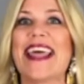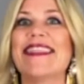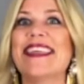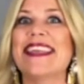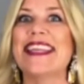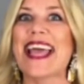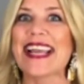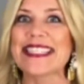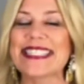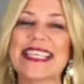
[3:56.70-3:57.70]
The
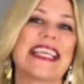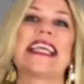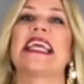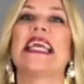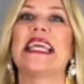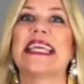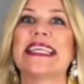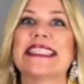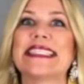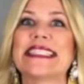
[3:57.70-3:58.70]
next thing
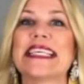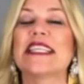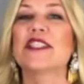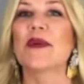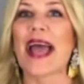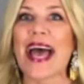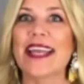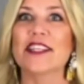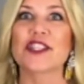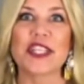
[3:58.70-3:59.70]
is to
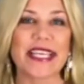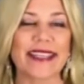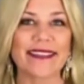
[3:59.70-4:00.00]
add a chic